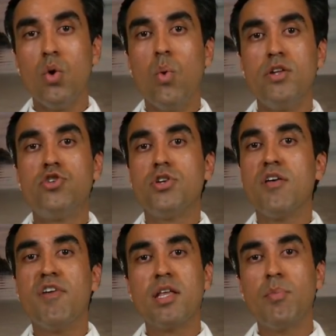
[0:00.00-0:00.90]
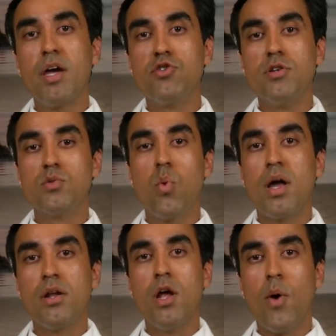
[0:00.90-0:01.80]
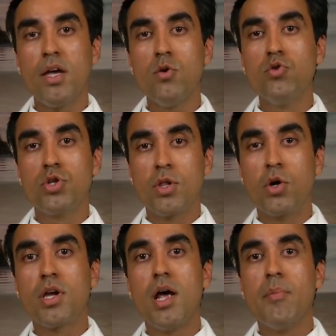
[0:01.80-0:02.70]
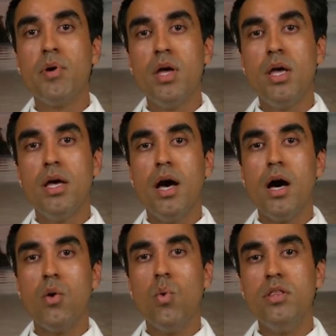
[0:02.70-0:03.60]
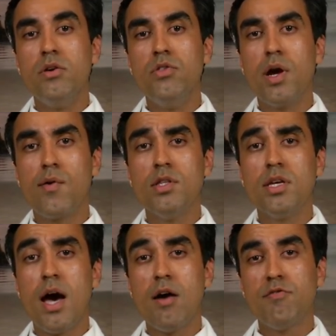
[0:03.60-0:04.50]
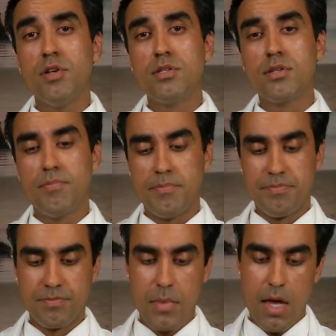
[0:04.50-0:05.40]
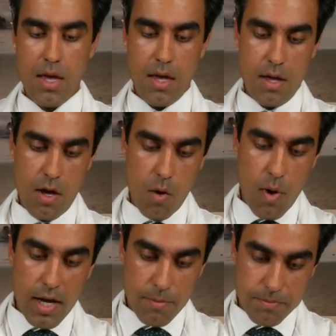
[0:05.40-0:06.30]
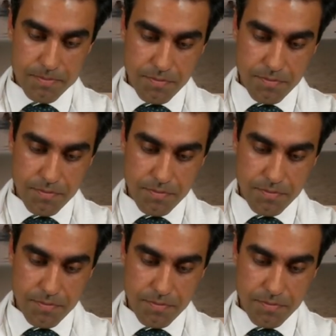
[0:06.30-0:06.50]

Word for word: which, if any patients want to know, I usually look it up uh, when they're there in the office. All right.